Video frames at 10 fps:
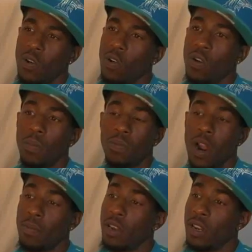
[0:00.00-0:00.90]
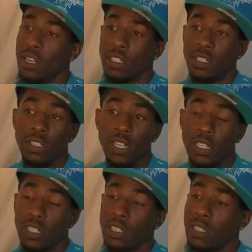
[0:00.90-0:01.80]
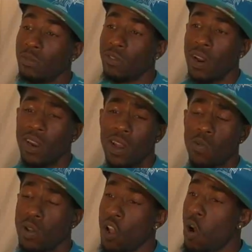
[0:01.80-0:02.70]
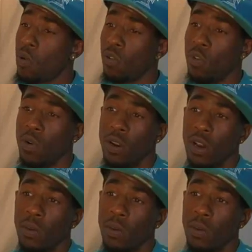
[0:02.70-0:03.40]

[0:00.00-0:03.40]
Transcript: or probably the listeners that's listening to me right now when y'all were growing